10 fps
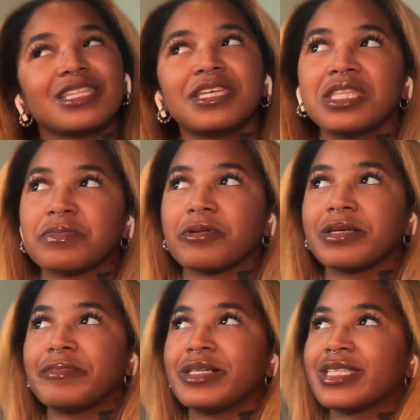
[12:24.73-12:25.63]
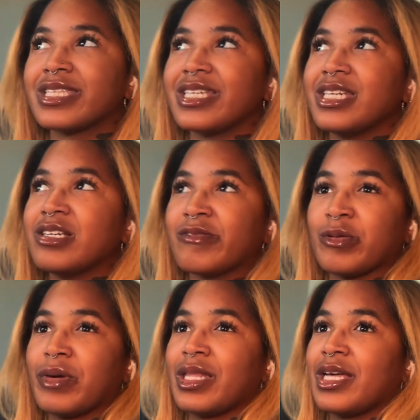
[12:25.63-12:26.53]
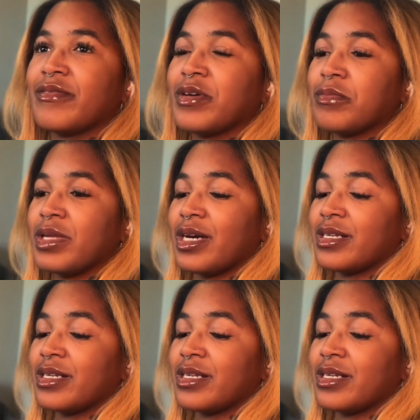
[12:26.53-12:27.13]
I think it's pretty much it for my life update.